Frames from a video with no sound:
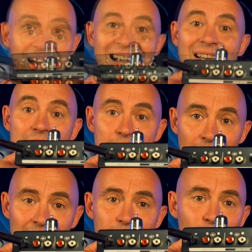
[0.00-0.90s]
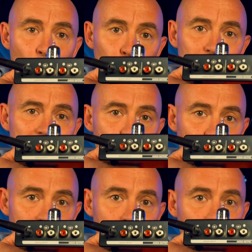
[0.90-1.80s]
The 12-volt
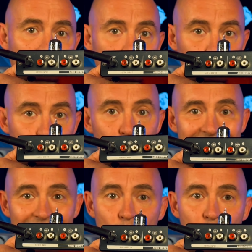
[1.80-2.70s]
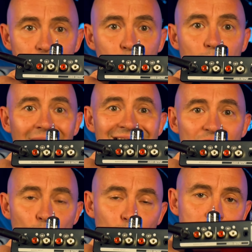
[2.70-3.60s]
trigger outputs allow you to control the